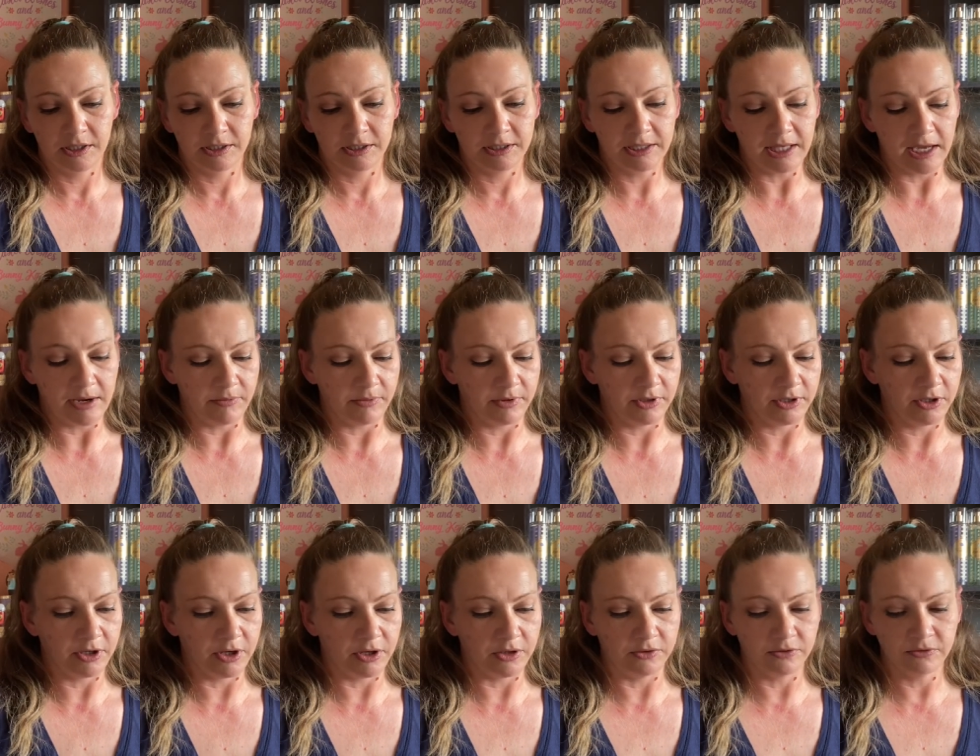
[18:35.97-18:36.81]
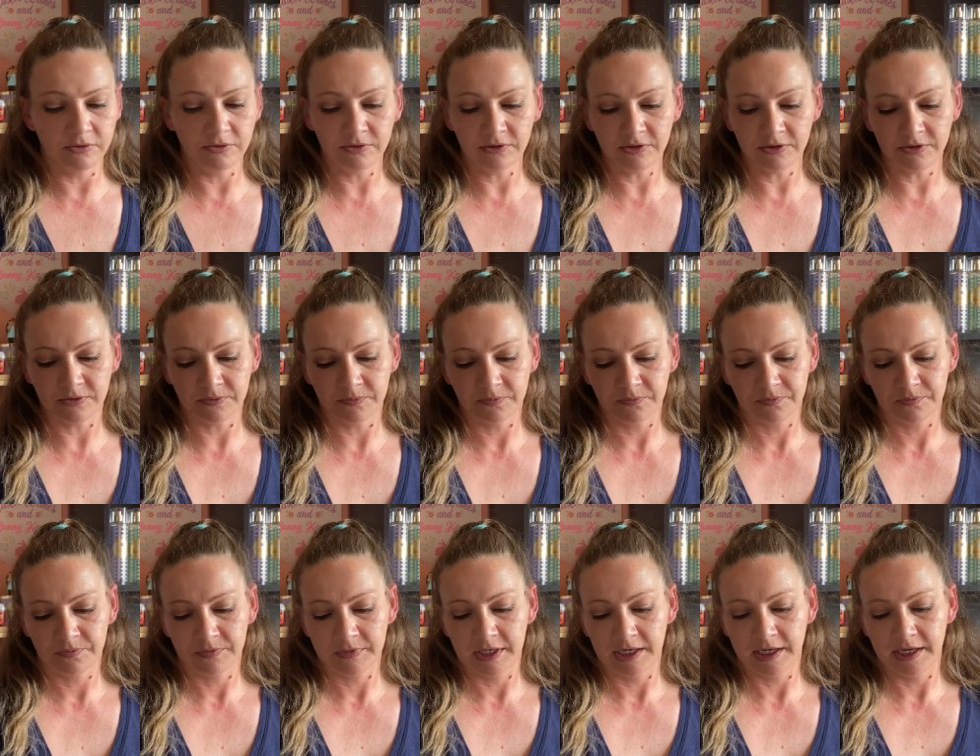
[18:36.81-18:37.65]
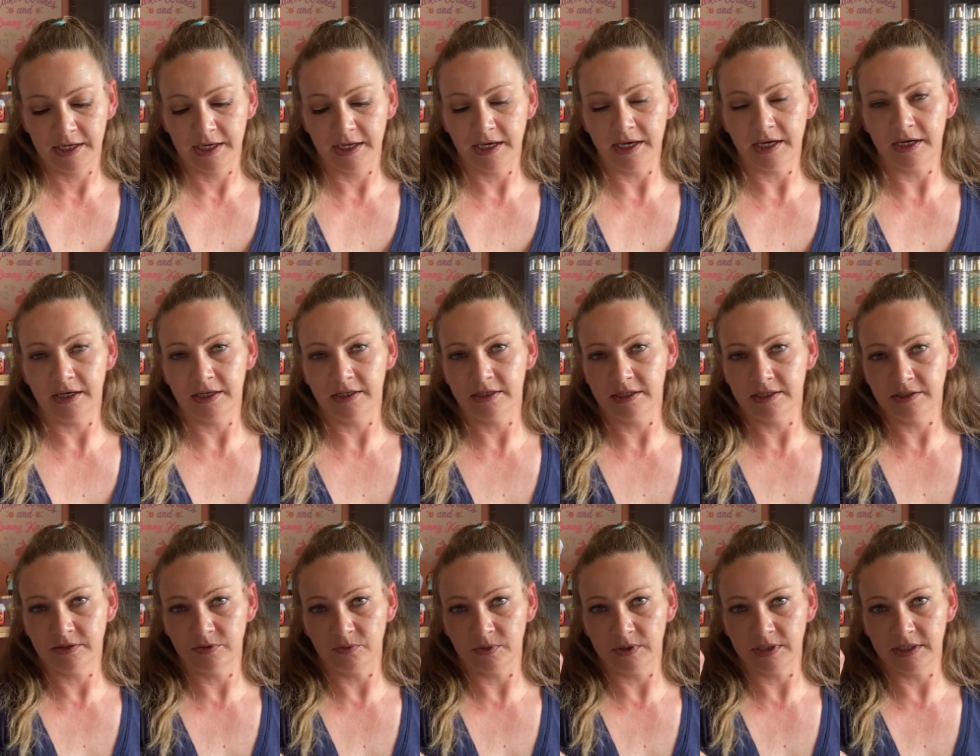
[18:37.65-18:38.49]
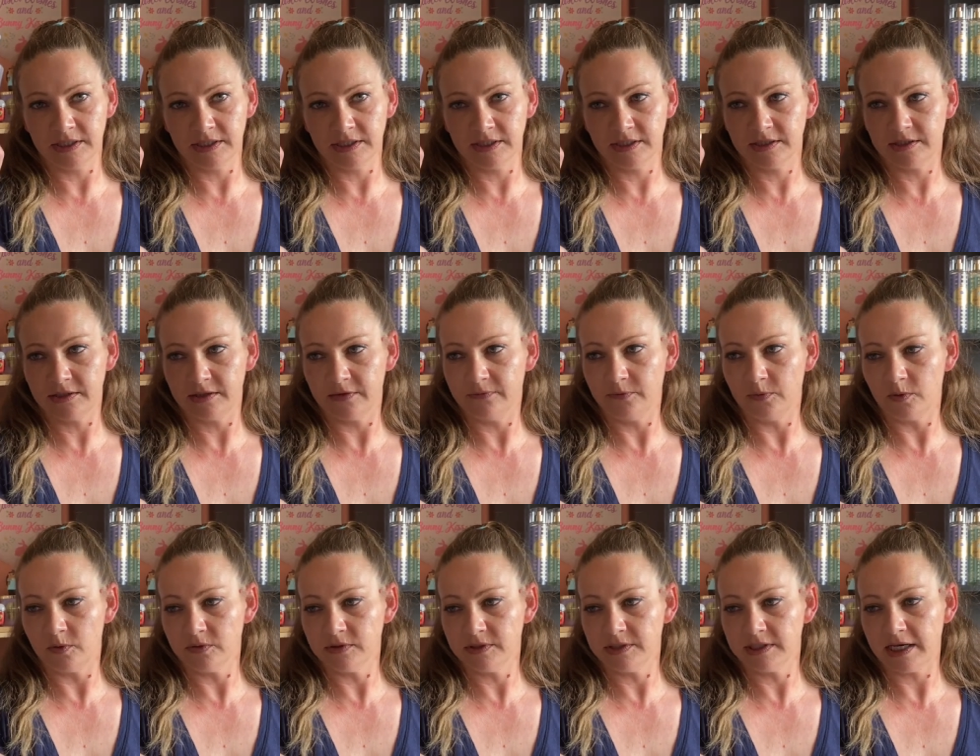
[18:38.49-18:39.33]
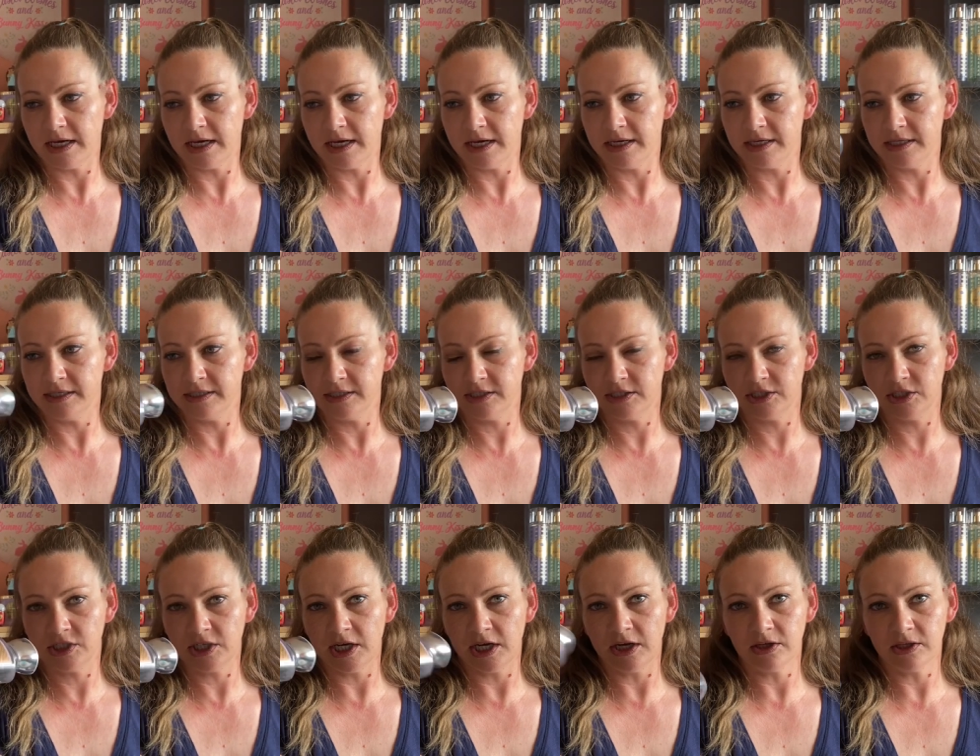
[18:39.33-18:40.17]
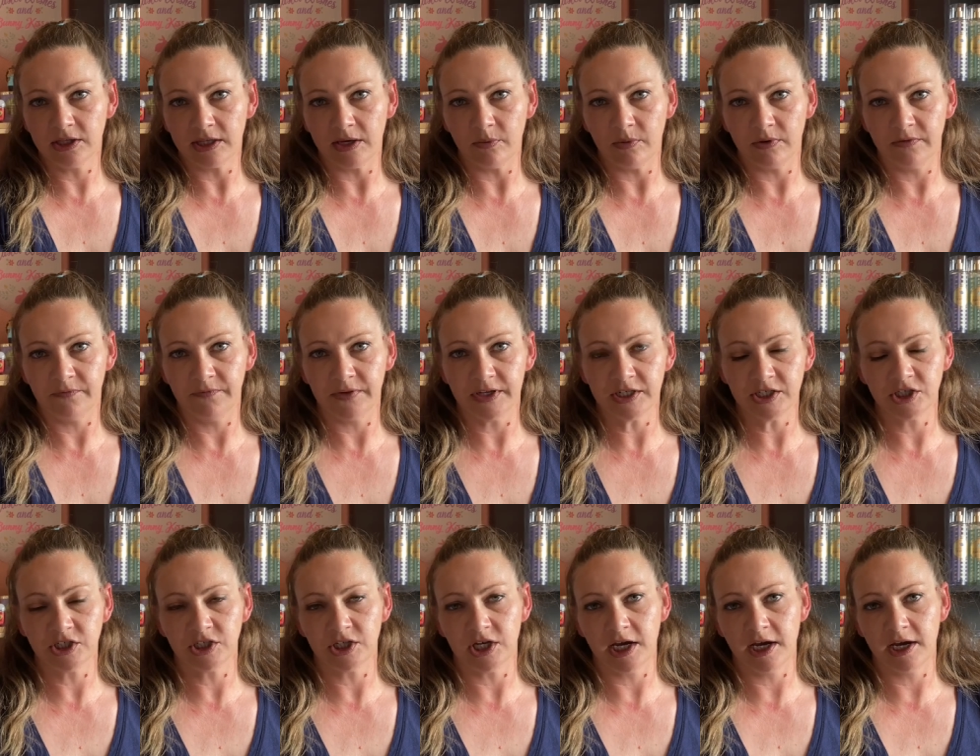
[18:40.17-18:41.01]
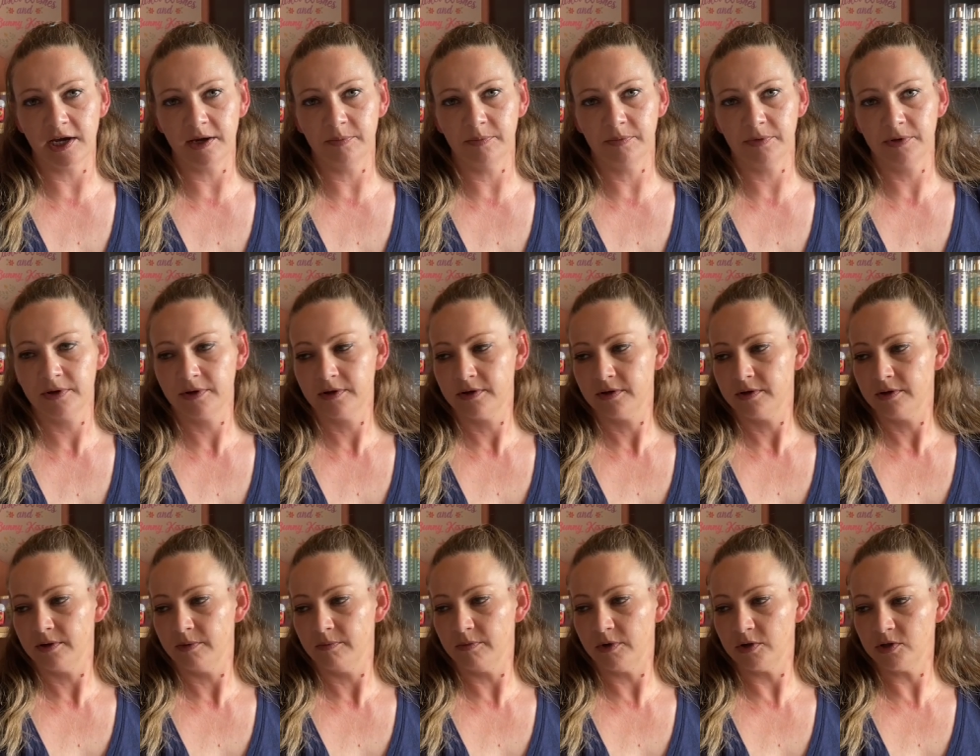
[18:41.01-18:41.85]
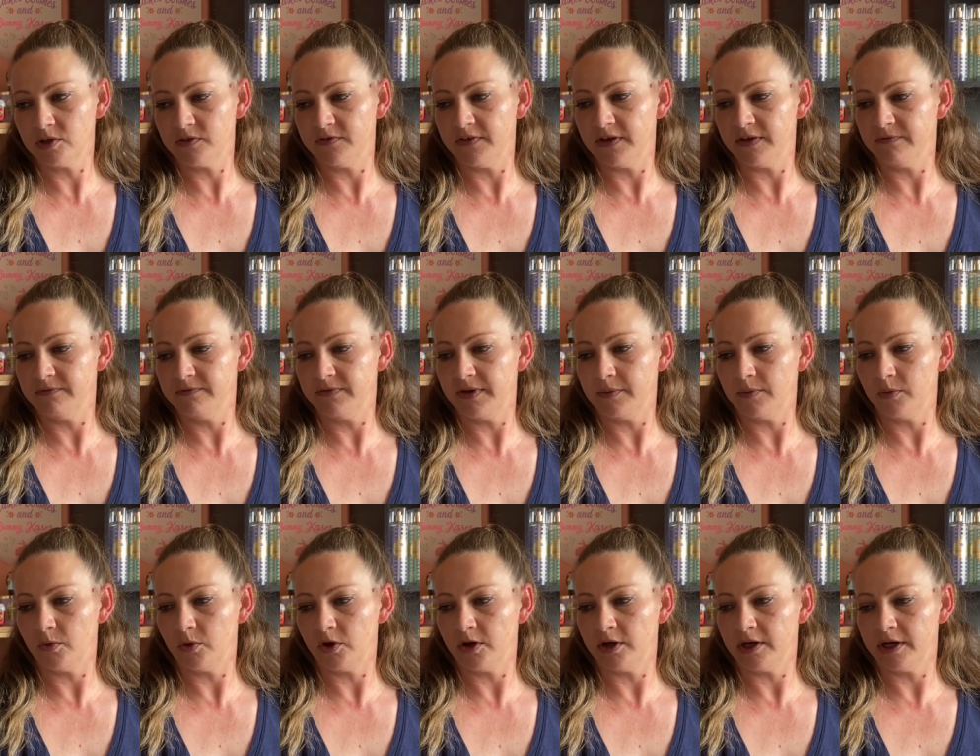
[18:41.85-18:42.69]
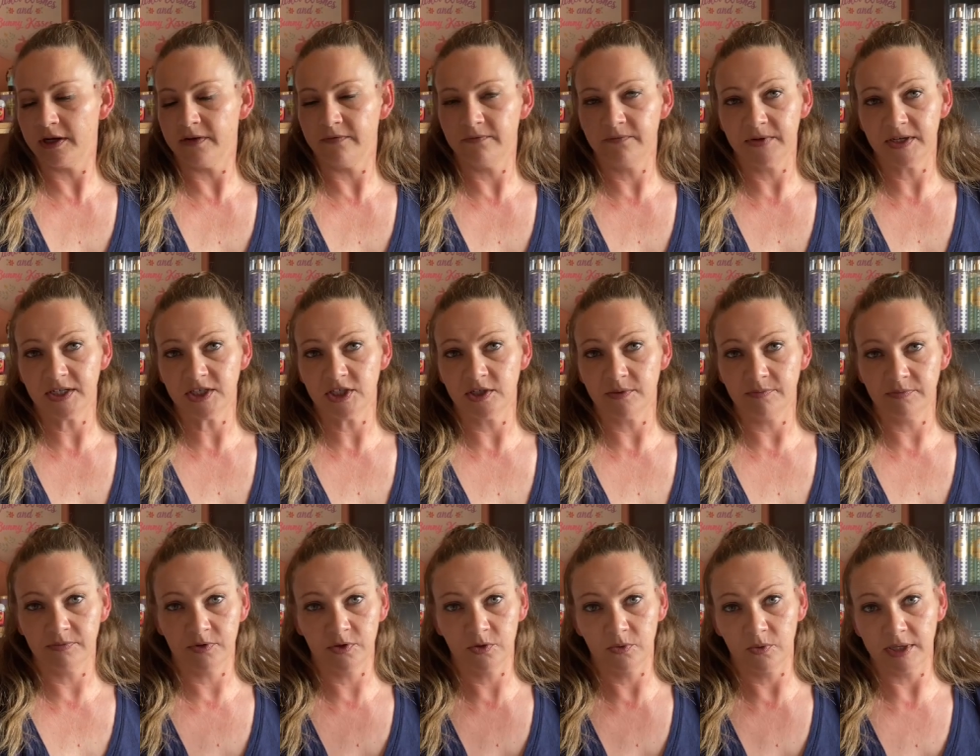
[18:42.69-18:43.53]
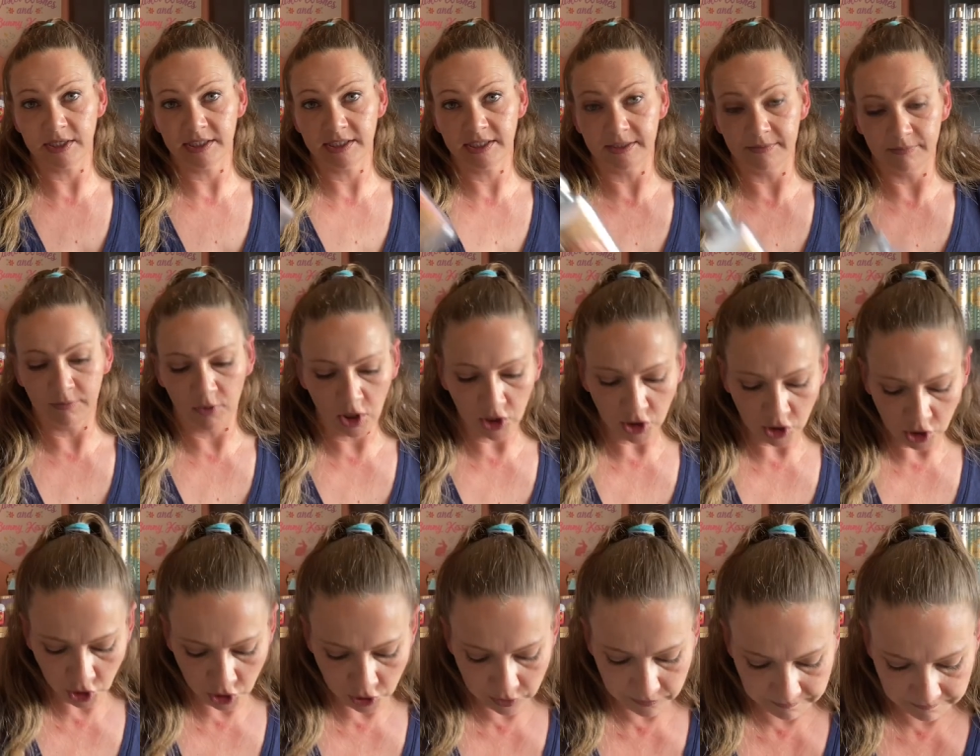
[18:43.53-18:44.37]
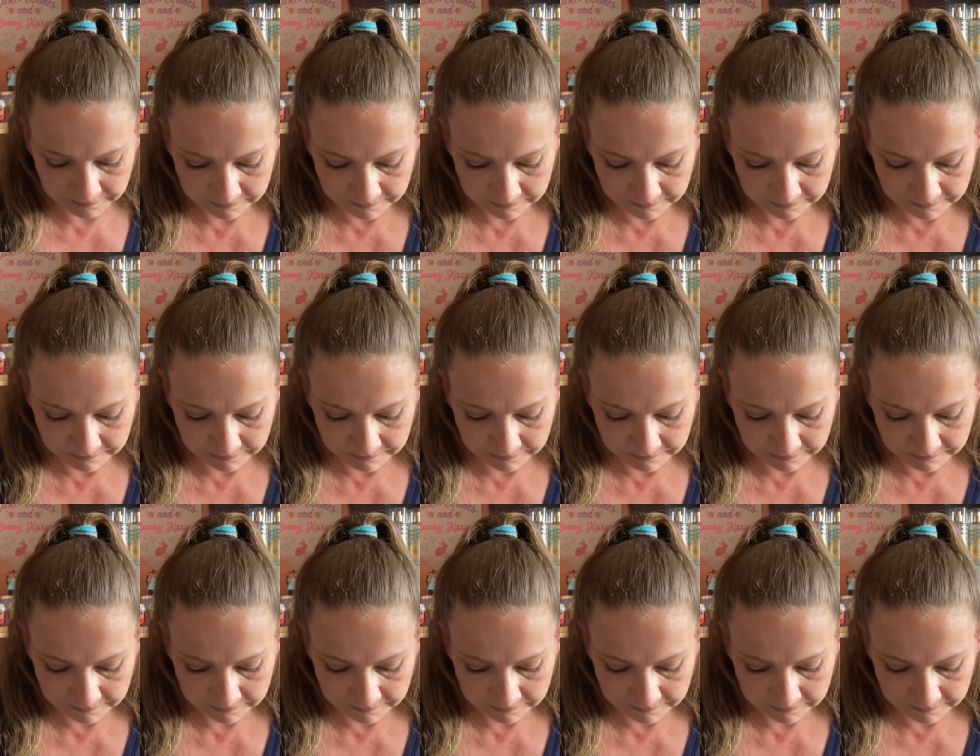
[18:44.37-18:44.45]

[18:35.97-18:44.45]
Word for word: that one goes. And this was the full-size gel that we finished up, most of it in February, and finished up the rest in March.